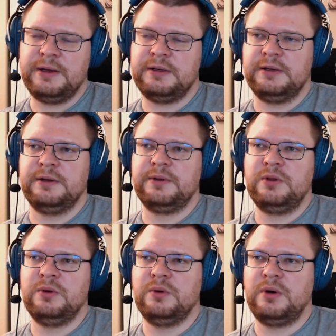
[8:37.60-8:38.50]
uh,
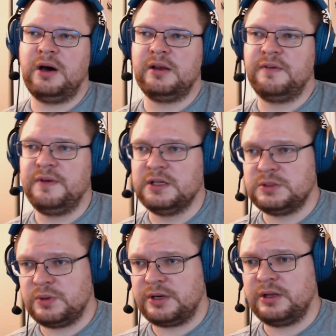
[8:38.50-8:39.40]
to other
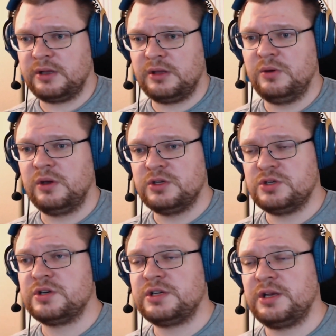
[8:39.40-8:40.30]
fields where the QA
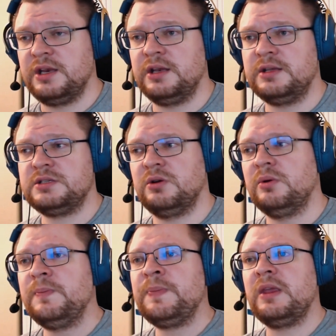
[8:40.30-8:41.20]
engineers are needed. So
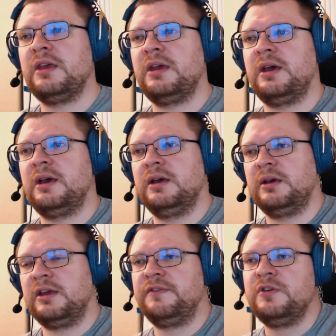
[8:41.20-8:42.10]

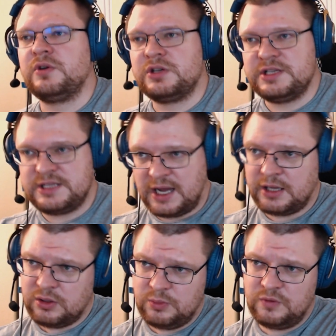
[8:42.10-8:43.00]
if you
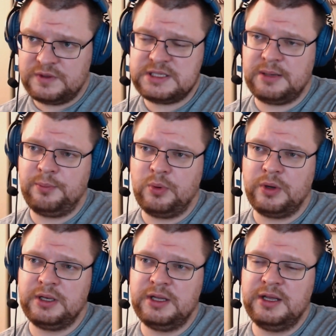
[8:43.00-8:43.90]
decide to move at some
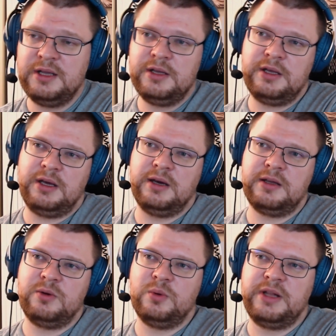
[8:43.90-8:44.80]
point, uh,
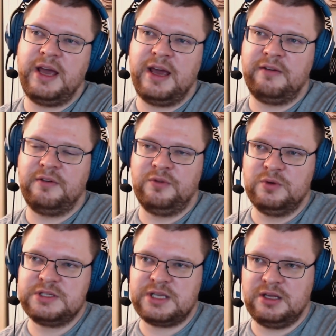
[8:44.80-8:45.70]
you will have a
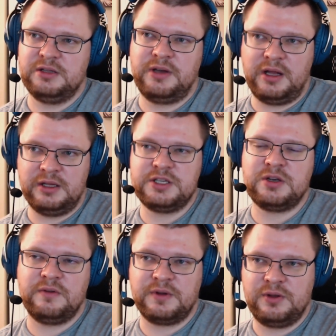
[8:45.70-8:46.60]
full skill knowledge
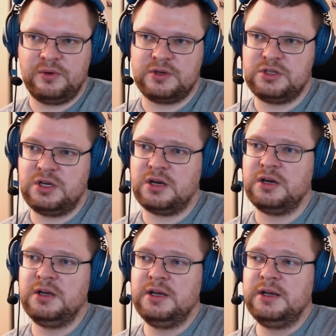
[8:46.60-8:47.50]
of a QA engineer,
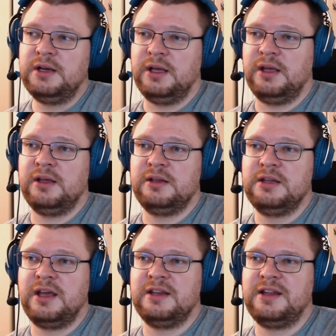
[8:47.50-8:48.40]

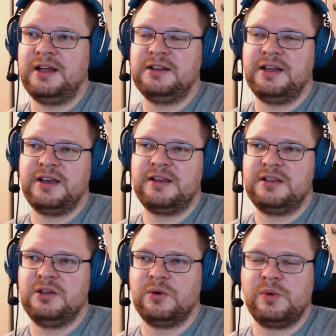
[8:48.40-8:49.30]
and and not like
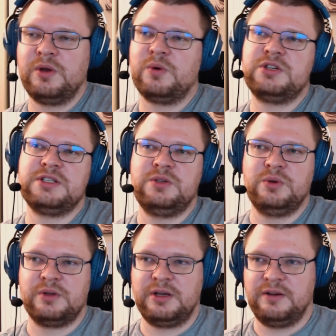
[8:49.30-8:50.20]
you know you were just
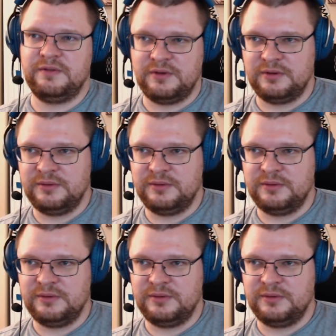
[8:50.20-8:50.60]
doing kind of a